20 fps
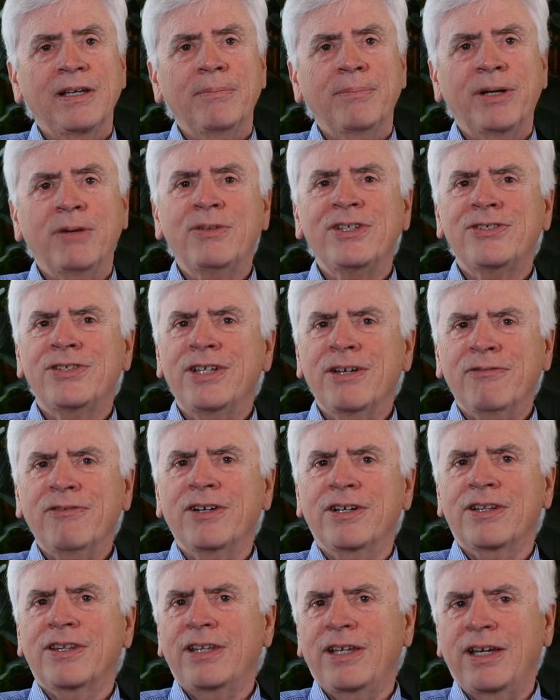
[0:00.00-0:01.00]
But it was
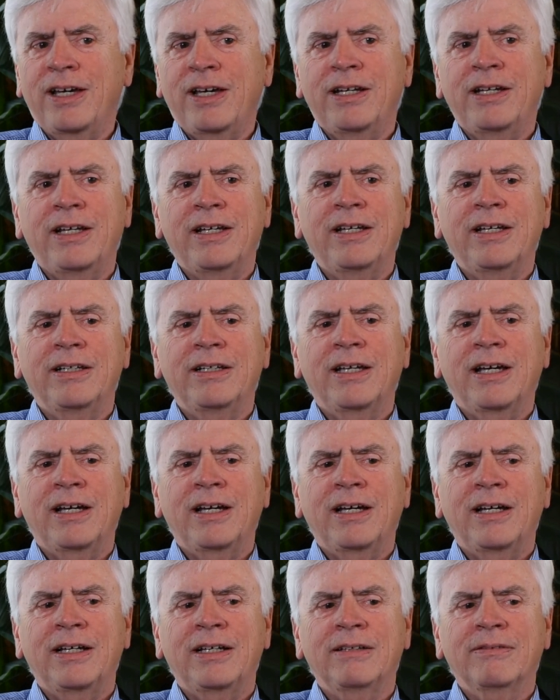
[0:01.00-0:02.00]
different then, and
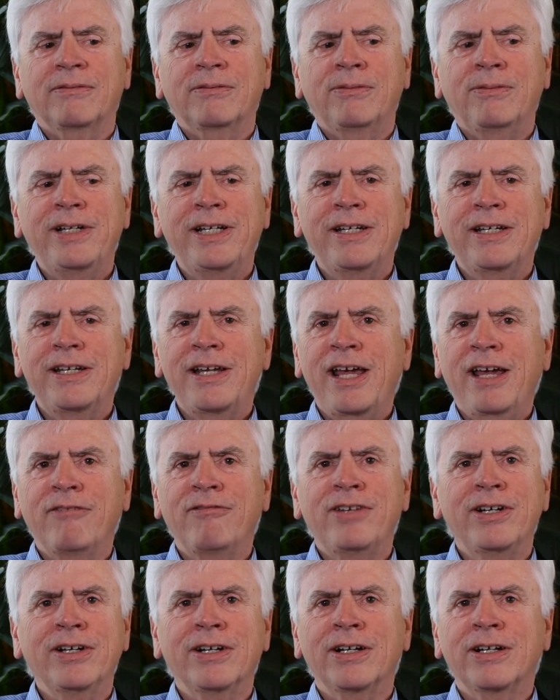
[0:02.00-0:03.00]
we didn't have
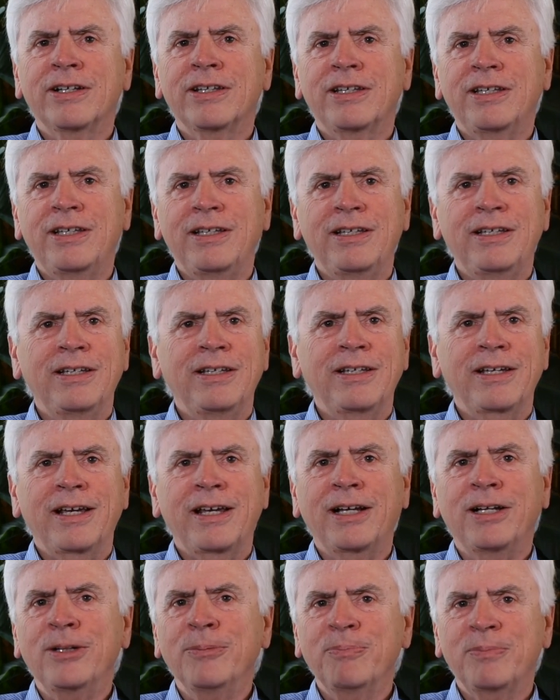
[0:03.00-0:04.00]
near the
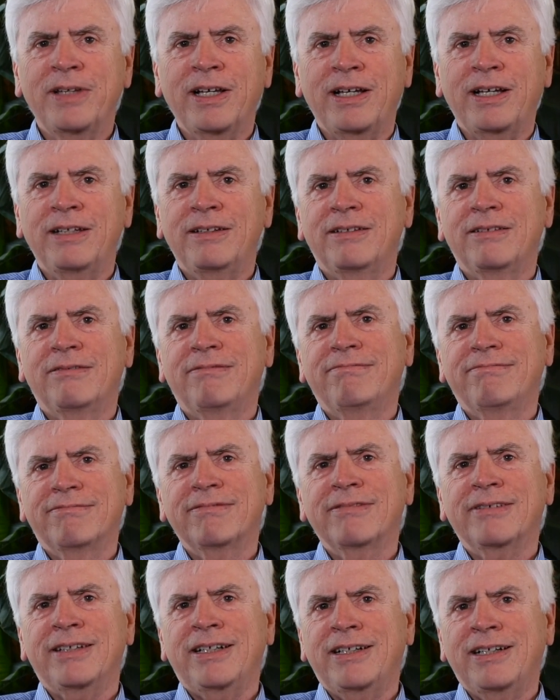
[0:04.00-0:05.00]
help that
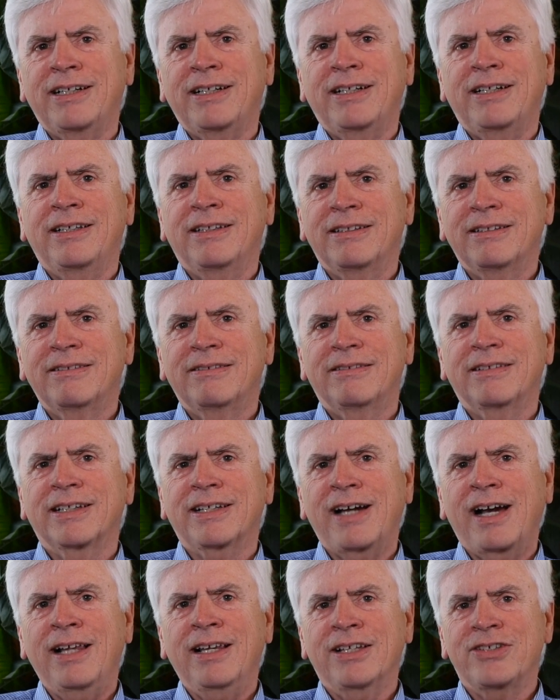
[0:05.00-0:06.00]
the
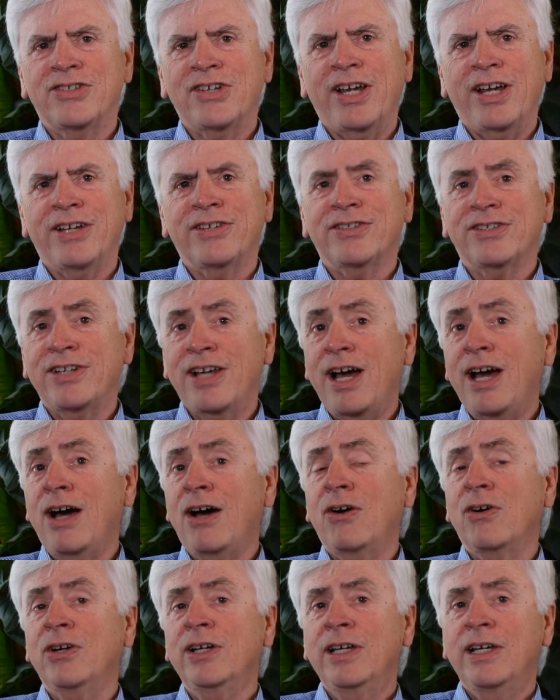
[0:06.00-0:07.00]
college has
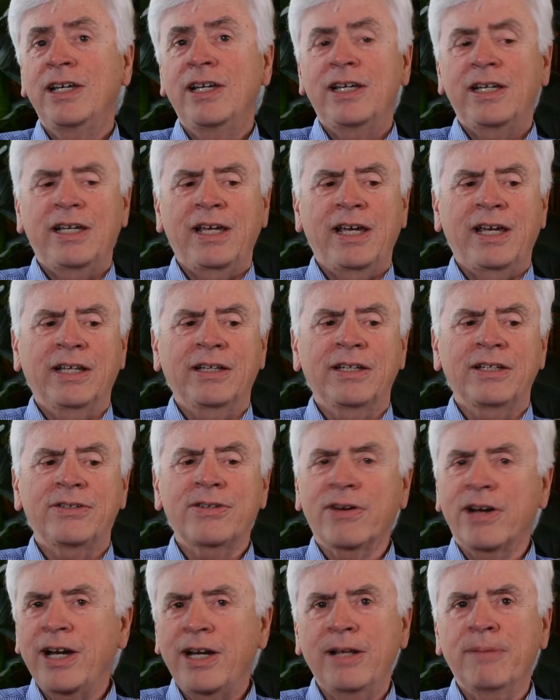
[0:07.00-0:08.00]
now, and the
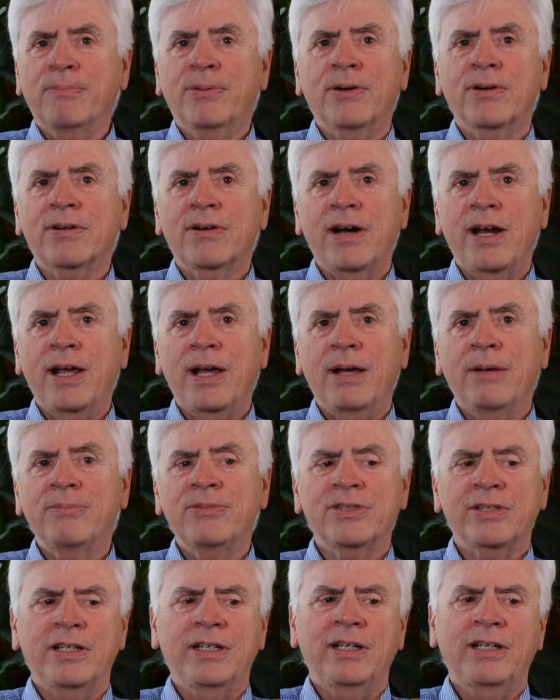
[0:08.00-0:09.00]
training
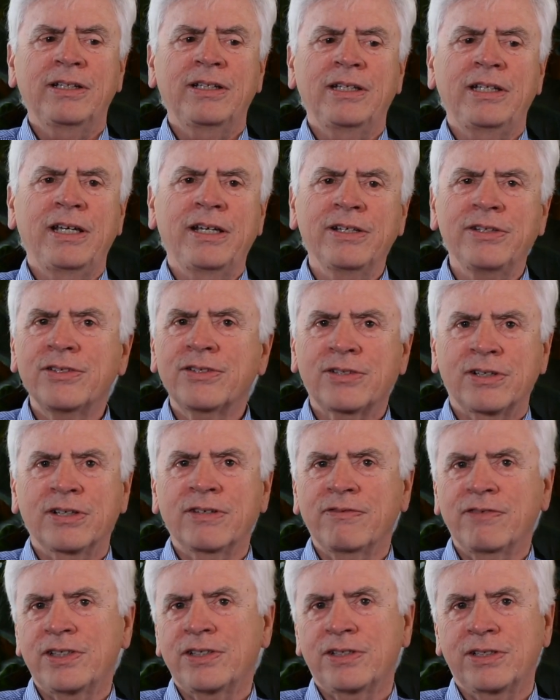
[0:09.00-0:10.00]
programs and the
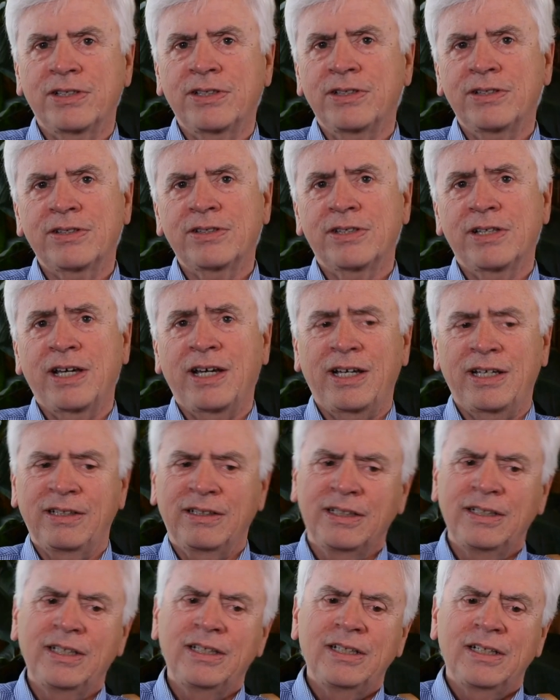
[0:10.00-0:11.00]
in-services
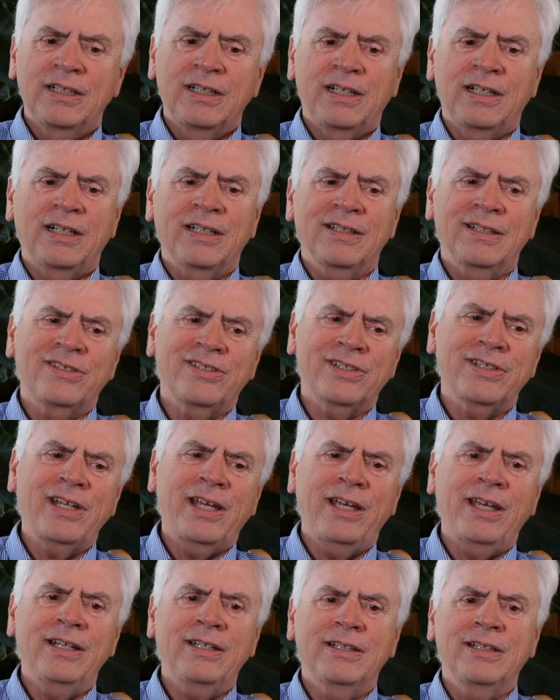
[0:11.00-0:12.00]
that the
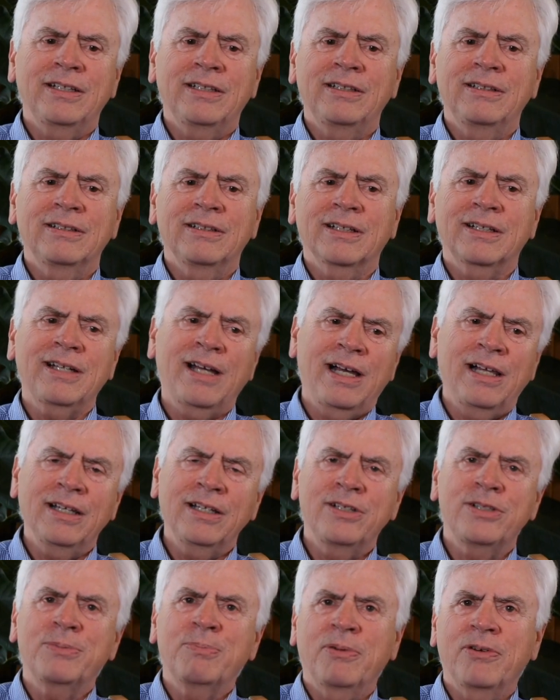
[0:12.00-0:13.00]
state and the
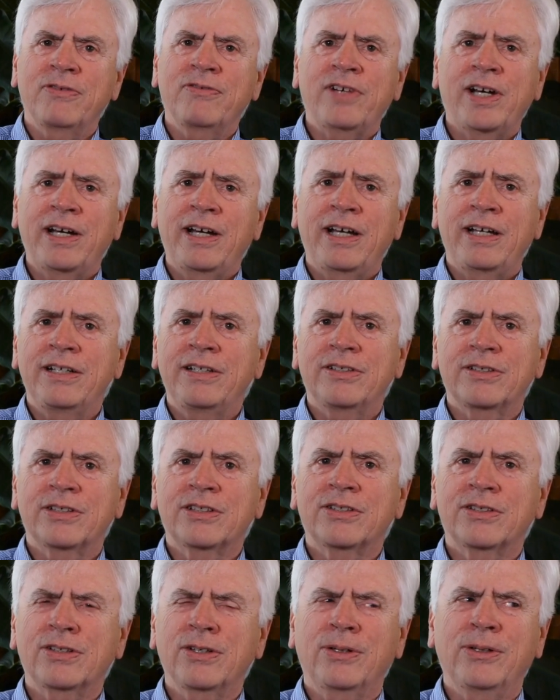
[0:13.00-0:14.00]
college provides.
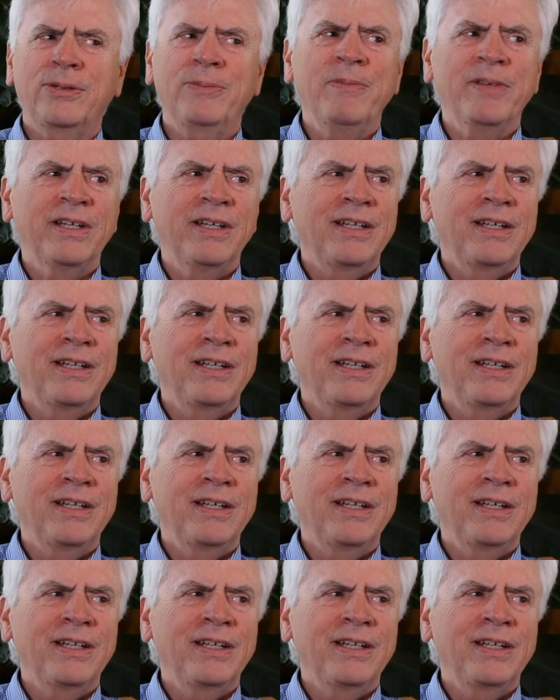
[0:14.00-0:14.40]
So